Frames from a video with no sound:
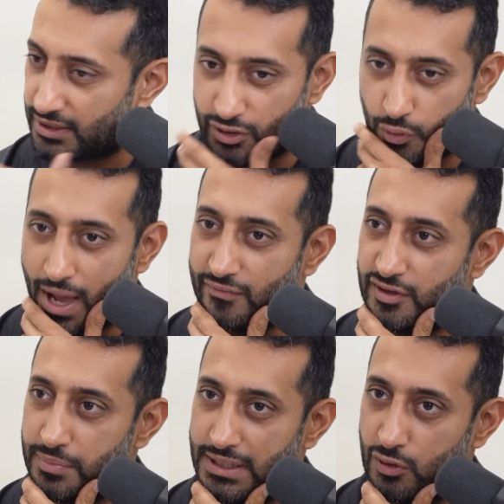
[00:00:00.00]
You have to
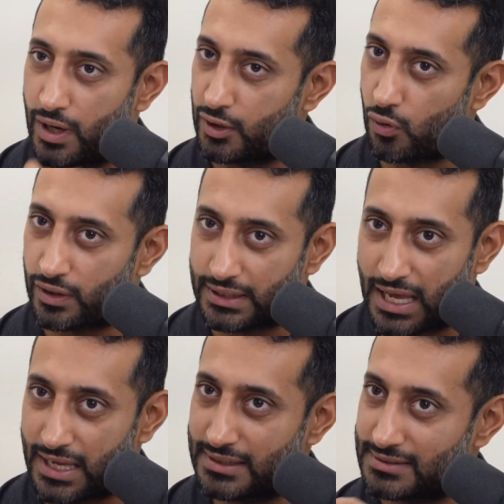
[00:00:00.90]
be quite
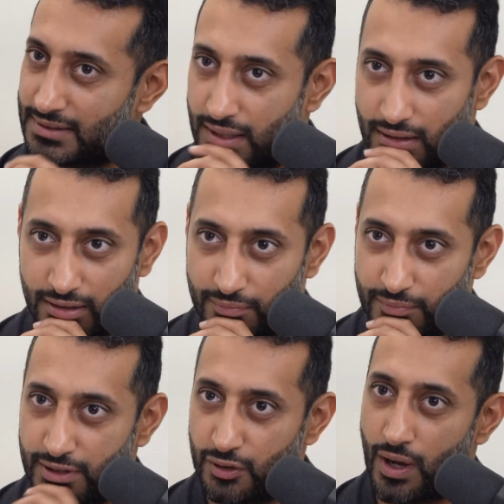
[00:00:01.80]
organized.
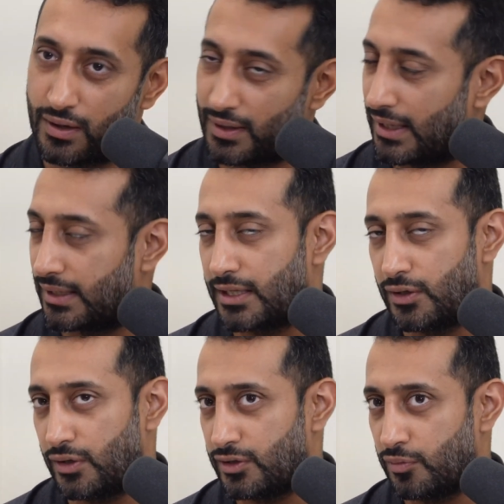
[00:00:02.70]

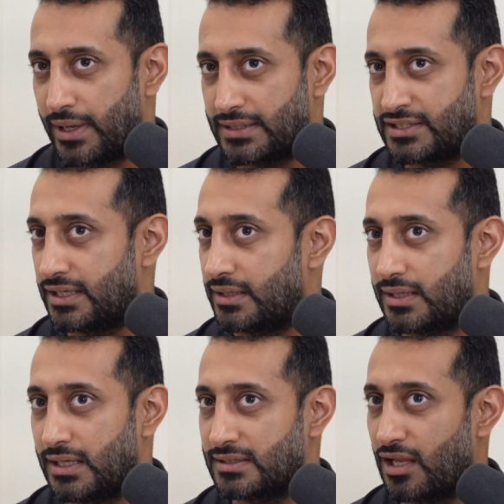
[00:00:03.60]
You mentioned
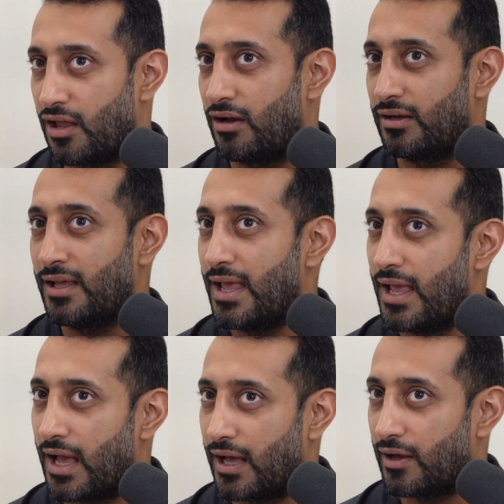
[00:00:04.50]
things along.
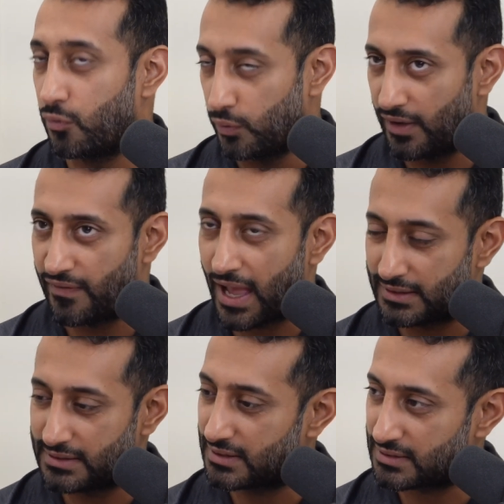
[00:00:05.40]
We have had
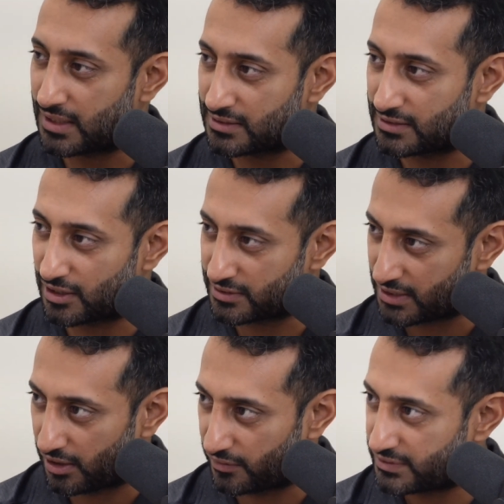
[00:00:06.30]
these discussions
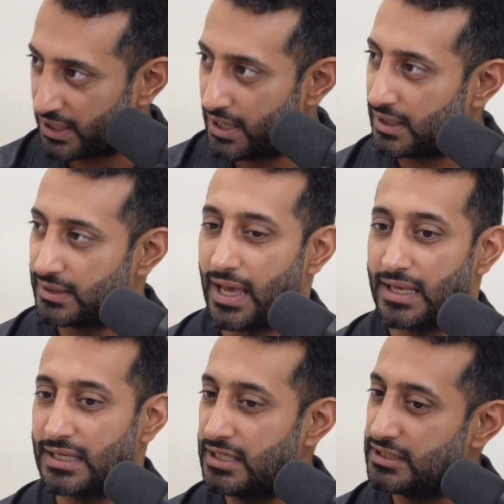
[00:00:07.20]
ourselves
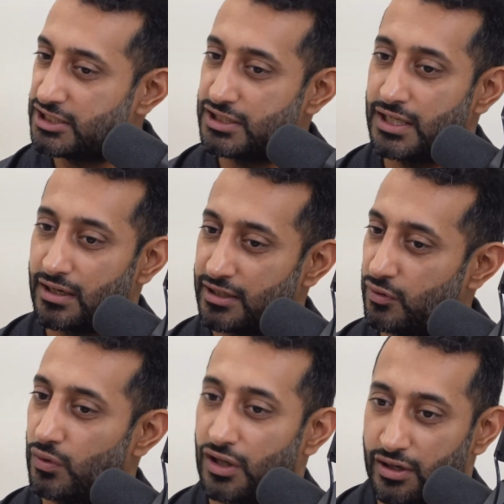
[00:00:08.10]
that each year you
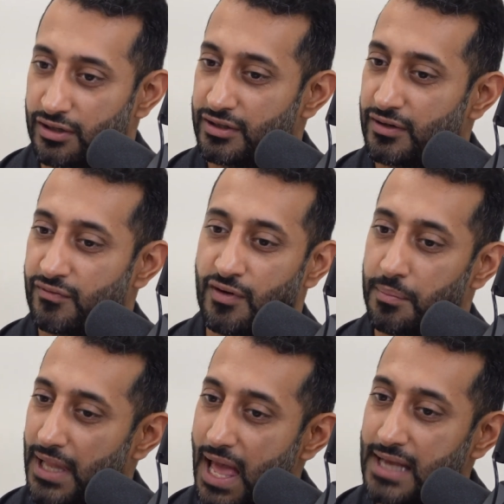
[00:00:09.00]
learned from
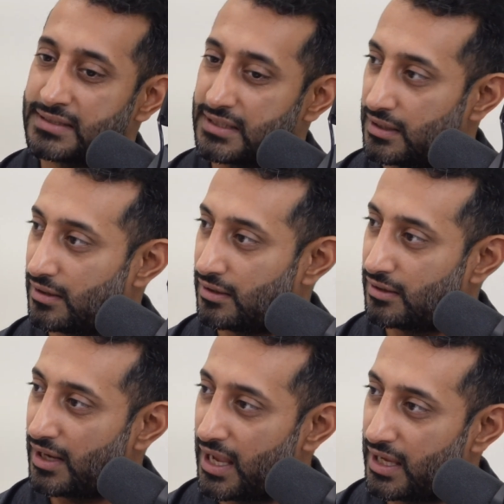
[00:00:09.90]
last year
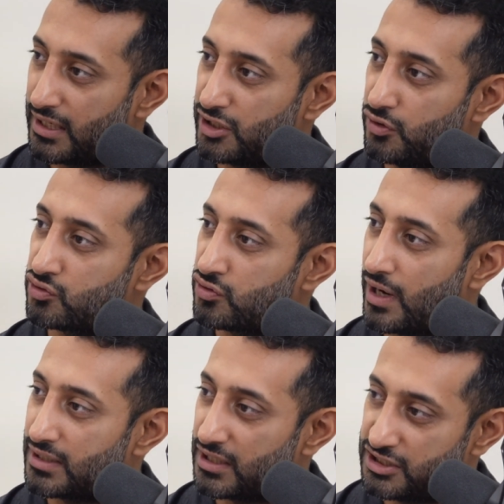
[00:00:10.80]
and you
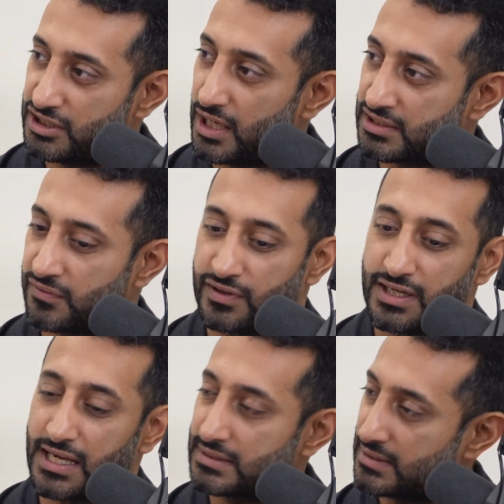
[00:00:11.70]
tried to adjust for
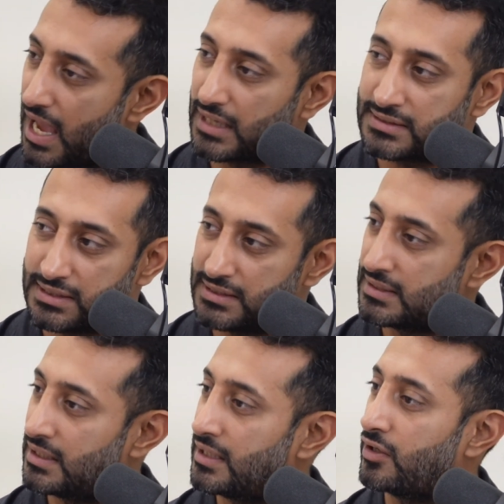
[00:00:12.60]
next tax
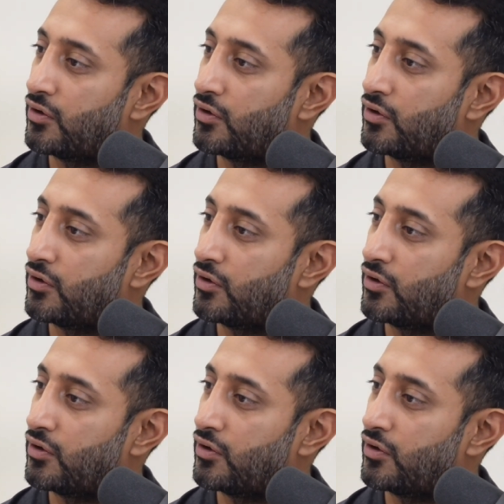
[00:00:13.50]
season or